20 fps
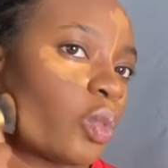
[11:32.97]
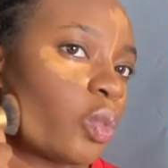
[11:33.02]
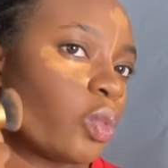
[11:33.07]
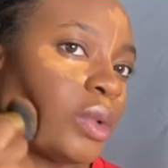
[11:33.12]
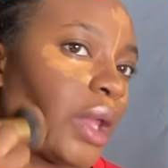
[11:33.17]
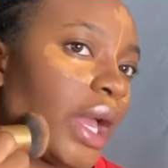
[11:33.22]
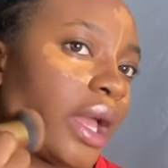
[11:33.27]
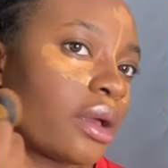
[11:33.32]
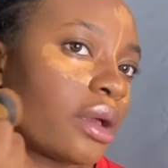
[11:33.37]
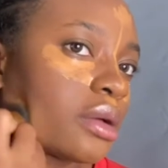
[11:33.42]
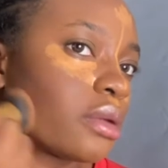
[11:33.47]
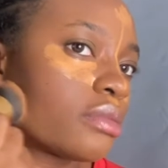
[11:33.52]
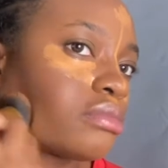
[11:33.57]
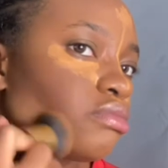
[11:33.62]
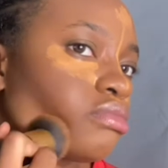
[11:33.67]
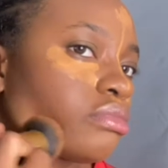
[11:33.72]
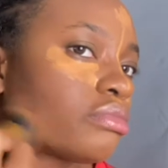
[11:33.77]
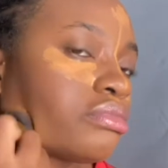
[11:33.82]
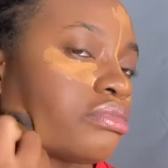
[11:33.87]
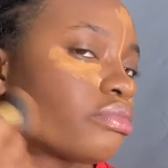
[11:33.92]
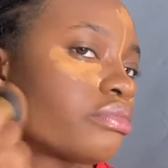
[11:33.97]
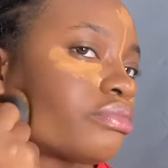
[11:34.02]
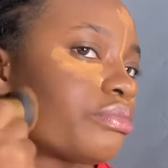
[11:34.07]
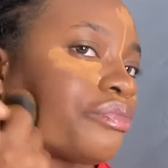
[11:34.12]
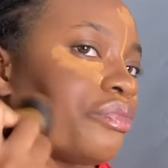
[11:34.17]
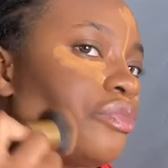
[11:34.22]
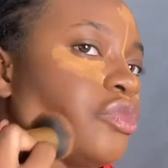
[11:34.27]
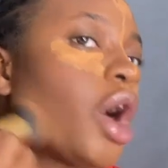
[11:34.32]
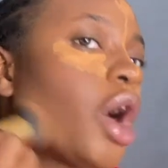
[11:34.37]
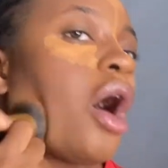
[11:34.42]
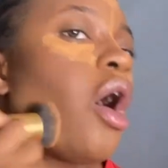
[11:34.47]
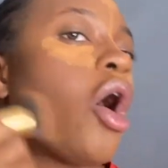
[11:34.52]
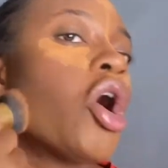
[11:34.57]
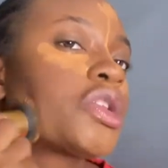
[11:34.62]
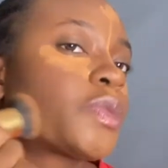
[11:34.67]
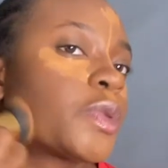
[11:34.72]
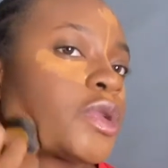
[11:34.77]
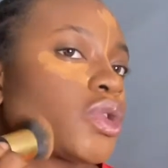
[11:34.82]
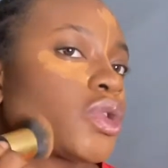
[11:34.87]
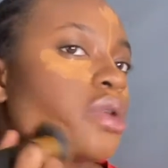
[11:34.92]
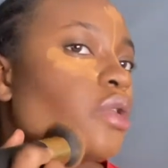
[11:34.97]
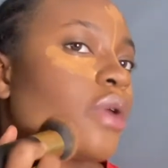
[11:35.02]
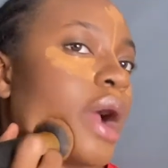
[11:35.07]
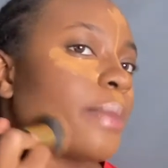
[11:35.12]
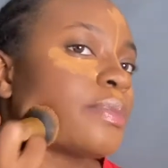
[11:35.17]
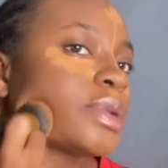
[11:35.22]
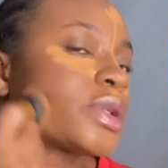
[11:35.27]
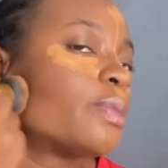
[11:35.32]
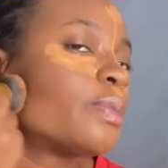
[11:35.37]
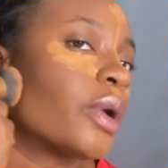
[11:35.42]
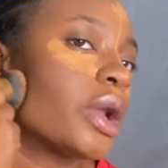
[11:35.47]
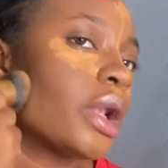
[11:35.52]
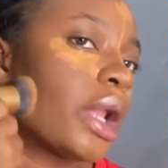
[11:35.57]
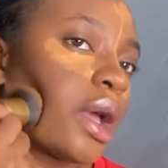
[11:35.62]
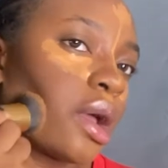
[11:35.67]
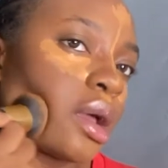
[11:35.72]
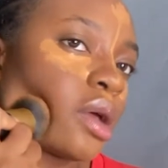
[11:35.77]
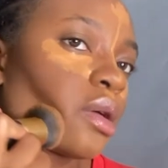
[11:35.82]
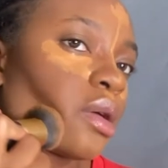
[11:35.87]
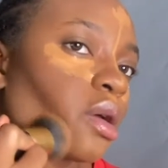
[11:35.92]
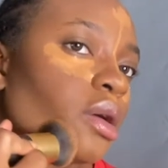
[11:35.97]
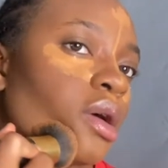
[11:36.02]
Like, not hospital cramps, but like,